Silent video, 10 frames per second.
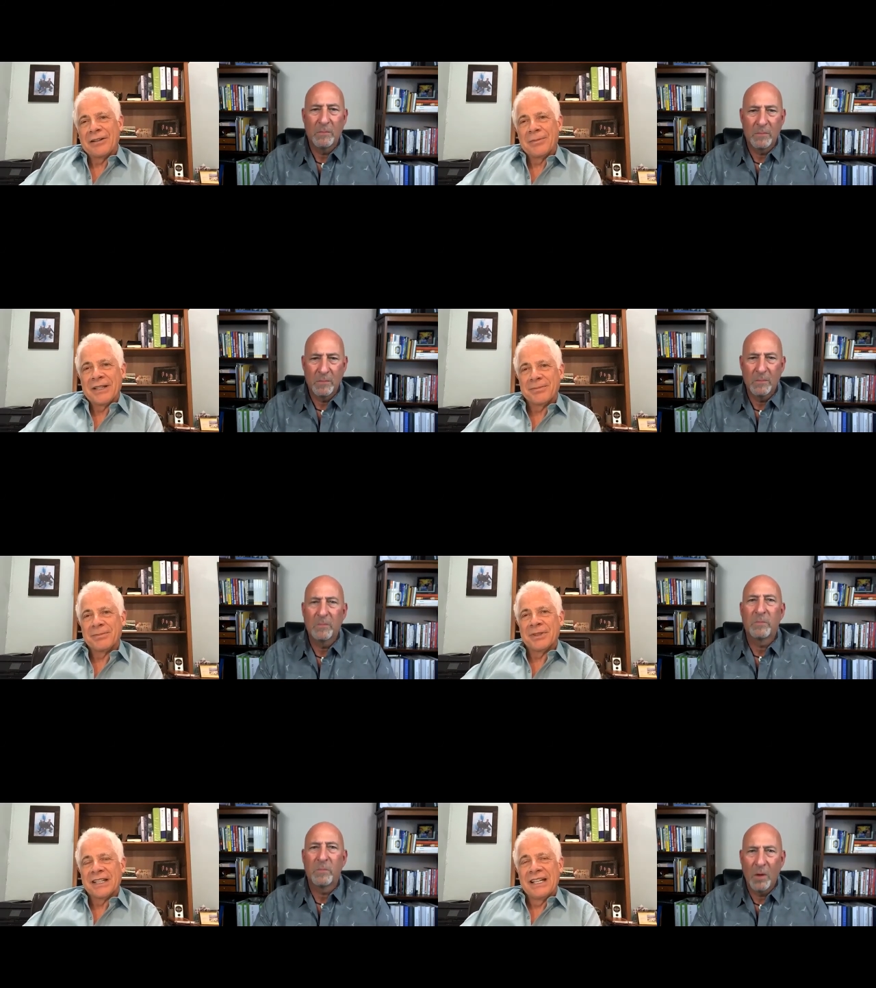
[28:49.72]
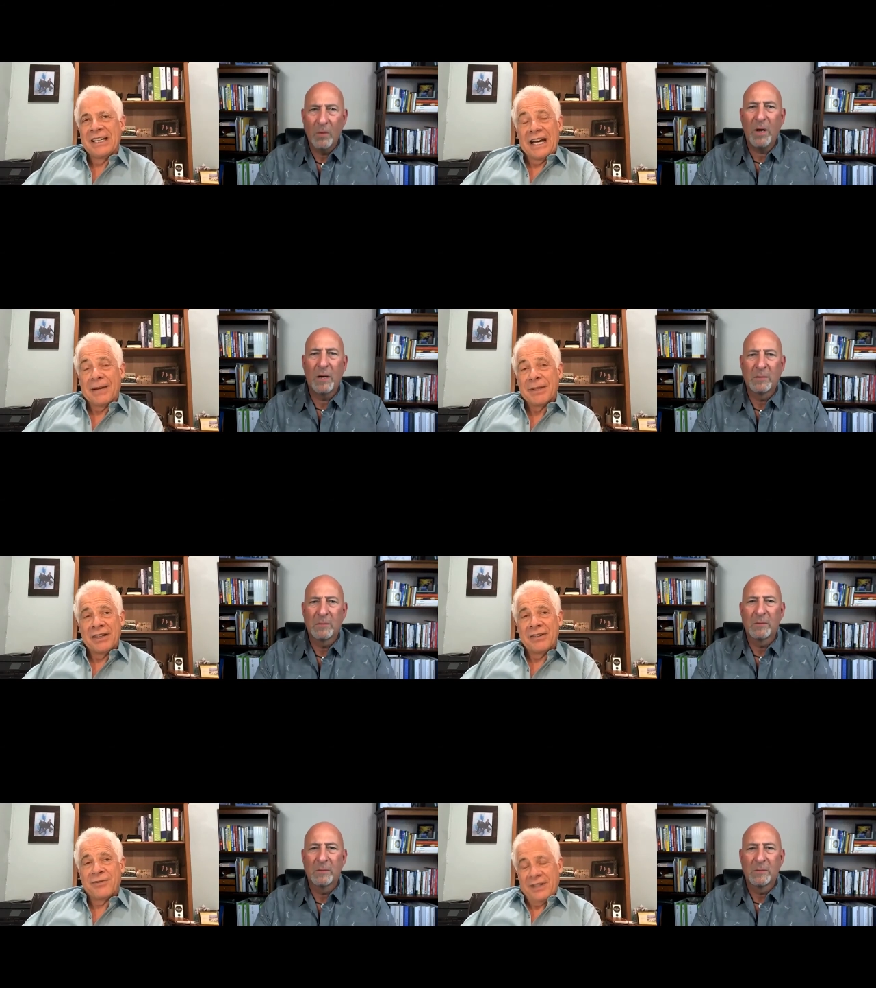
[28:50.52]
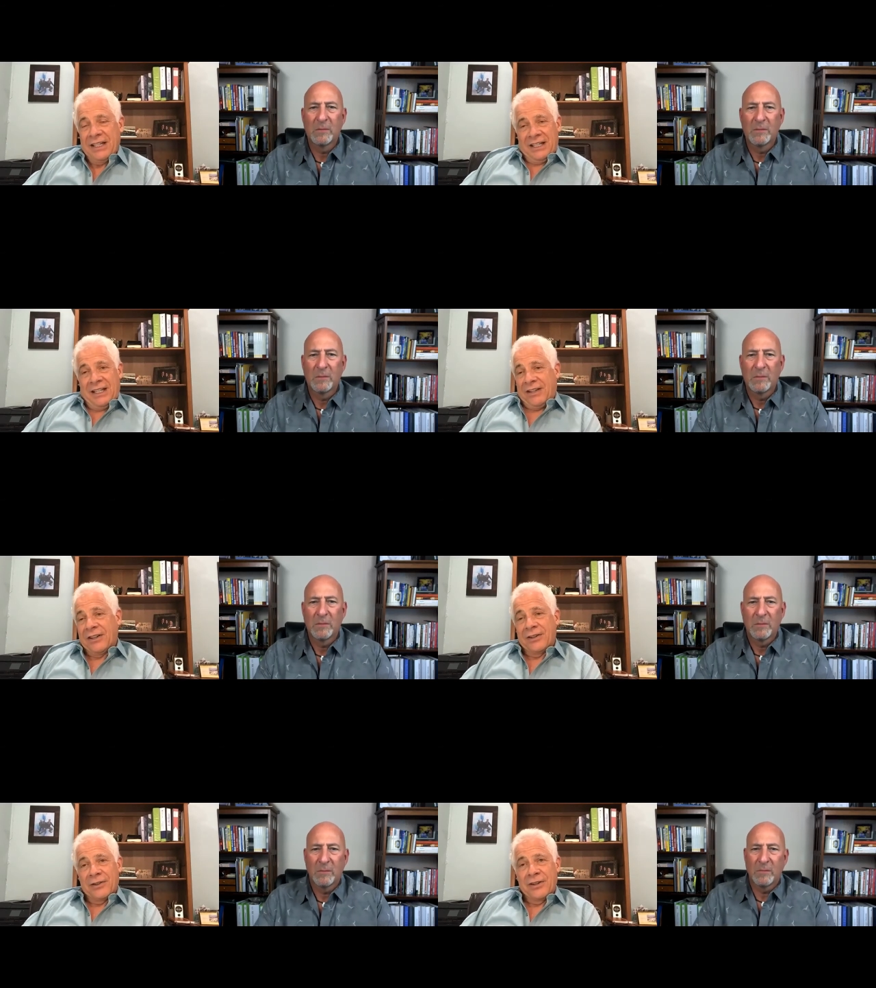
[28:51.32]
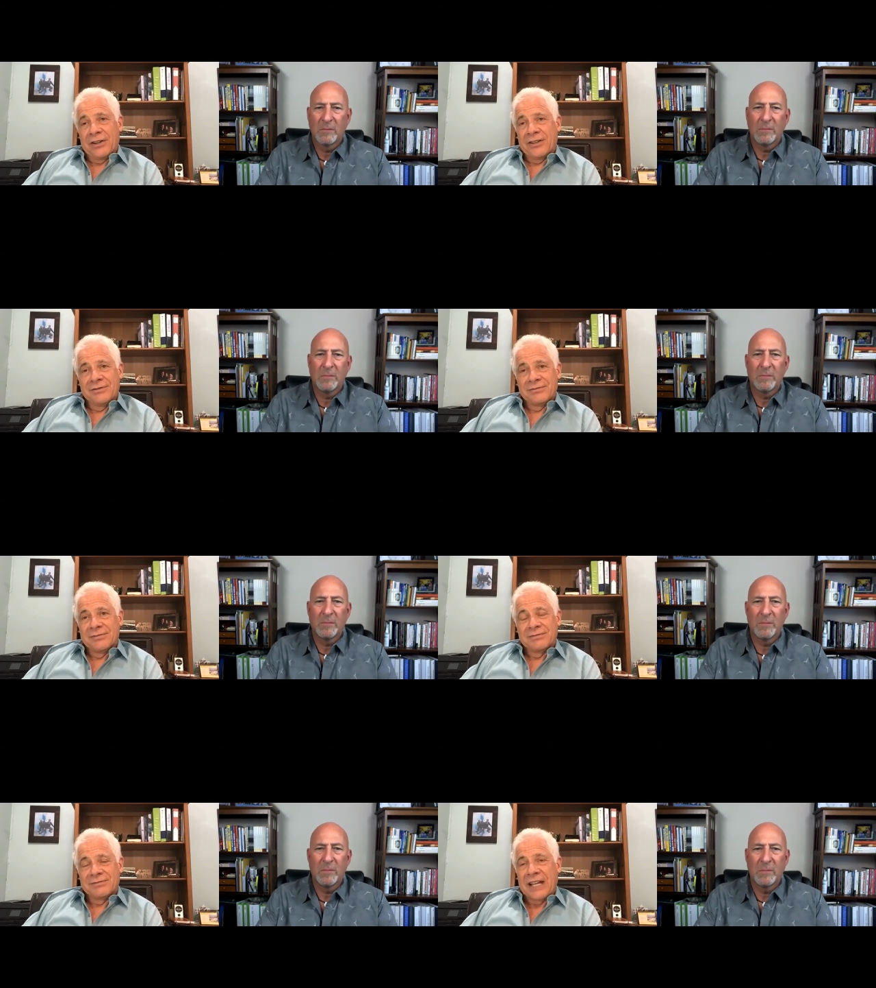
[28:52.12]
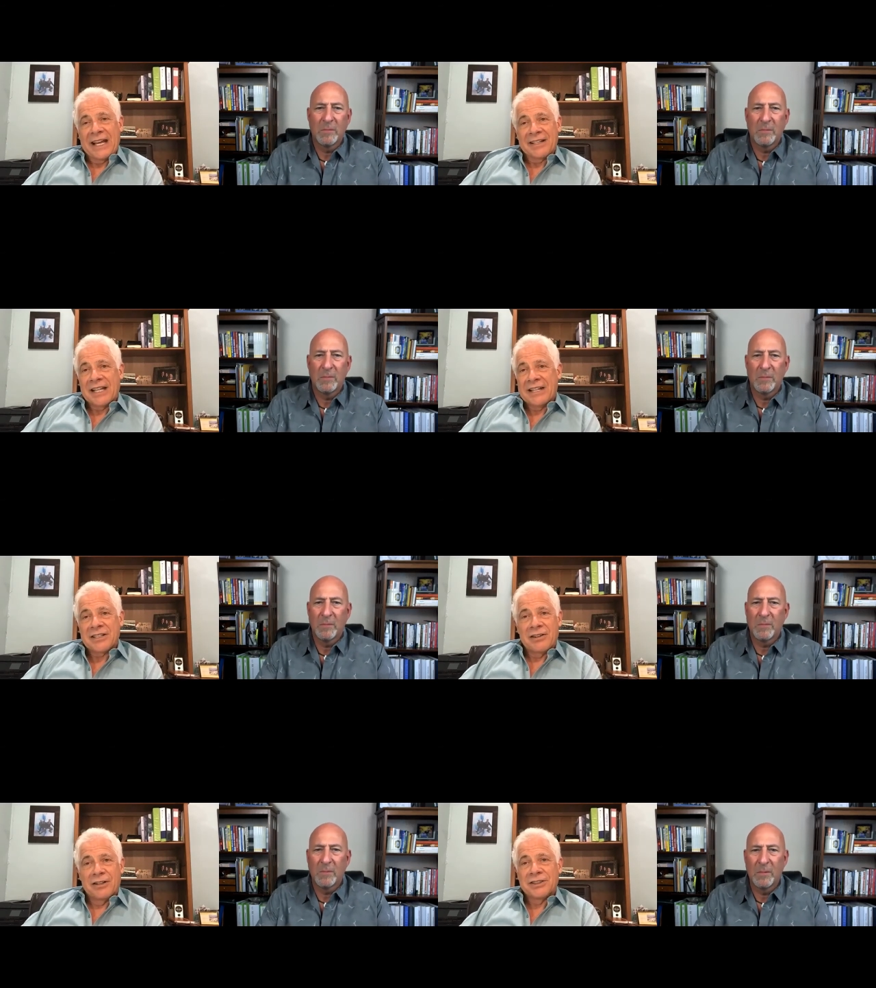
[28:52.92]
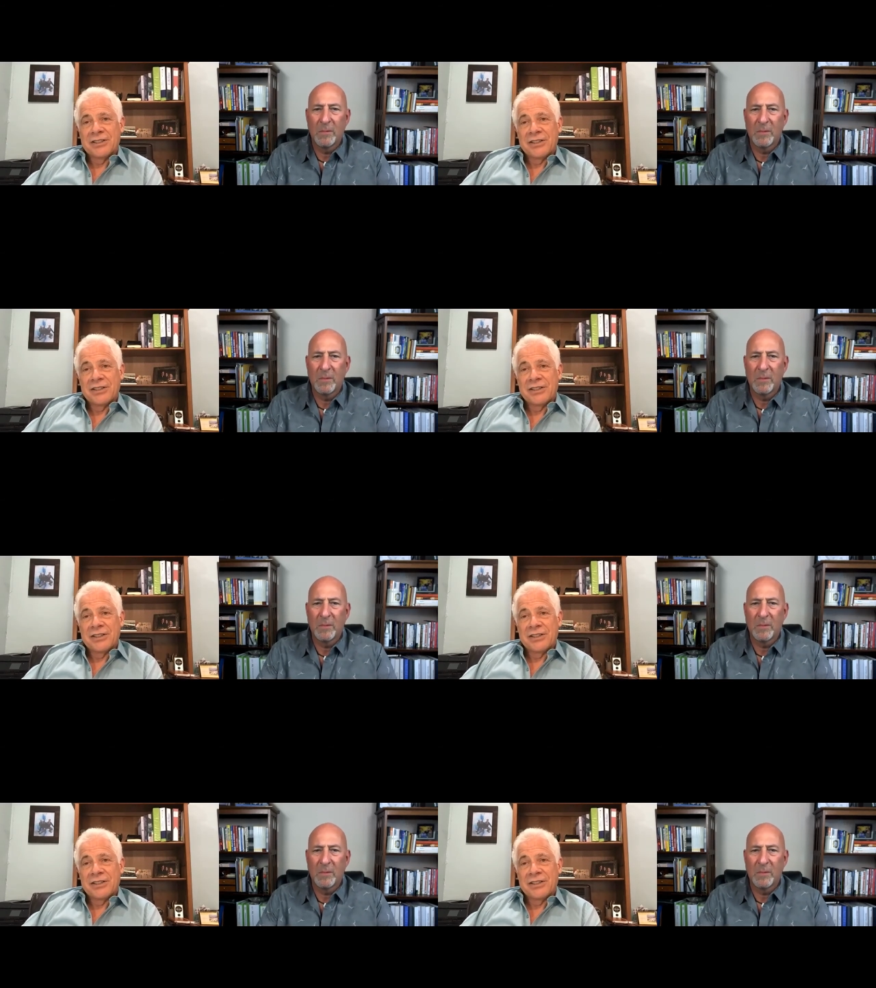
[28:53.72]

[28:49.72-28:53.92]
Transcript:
Speaker 1: bit, but okay. I mean they've they're they're taking test launches.